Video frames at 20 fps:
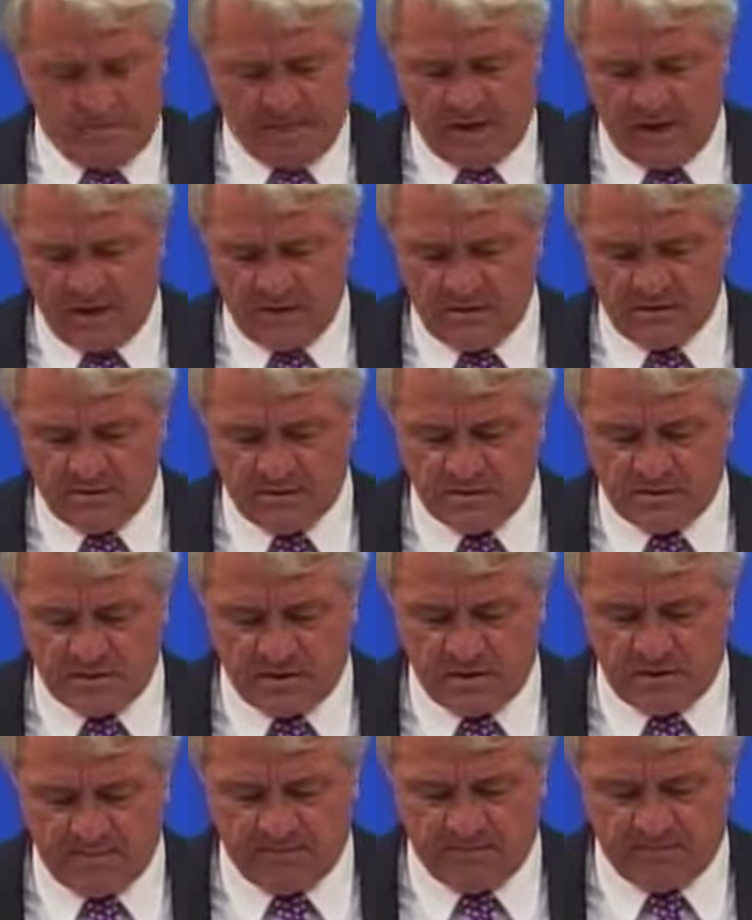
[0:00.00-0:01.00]
and
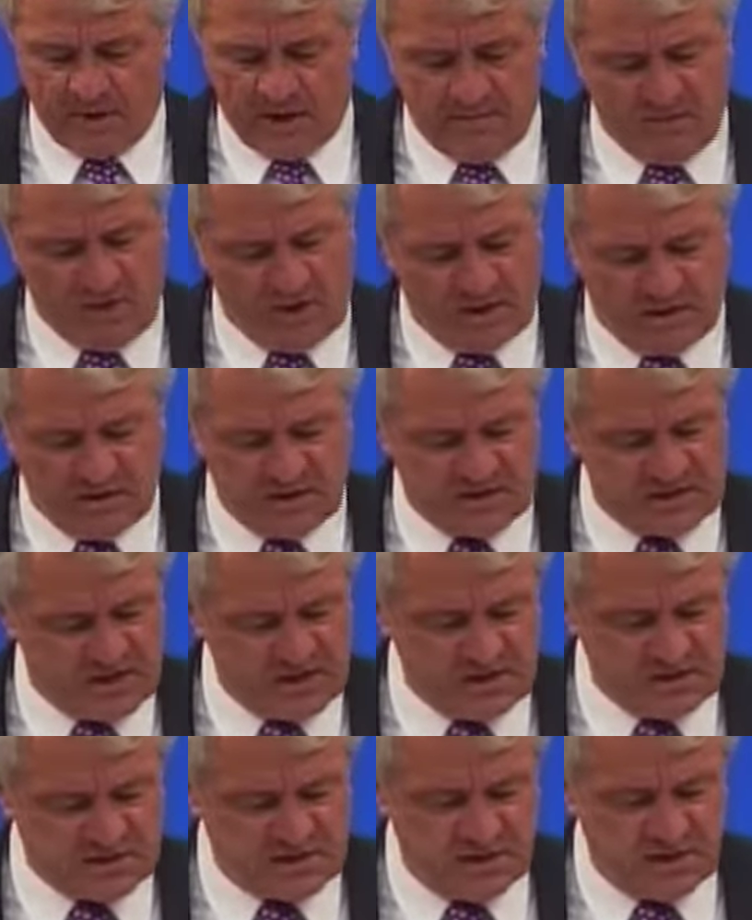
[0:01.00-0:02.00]
I'm not in
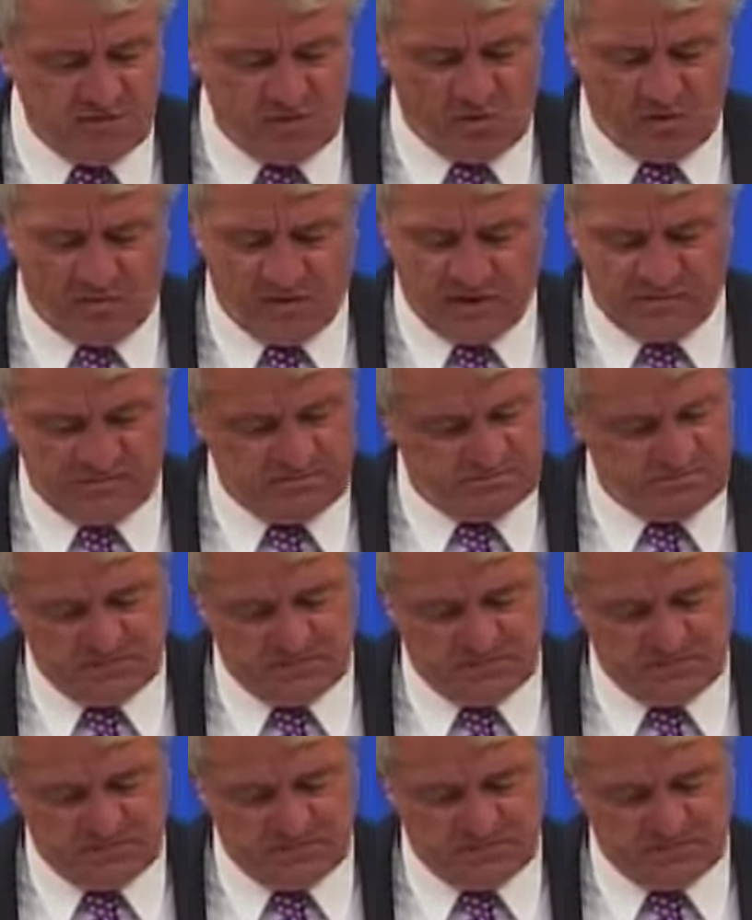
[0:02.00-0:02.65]
sales anymore, but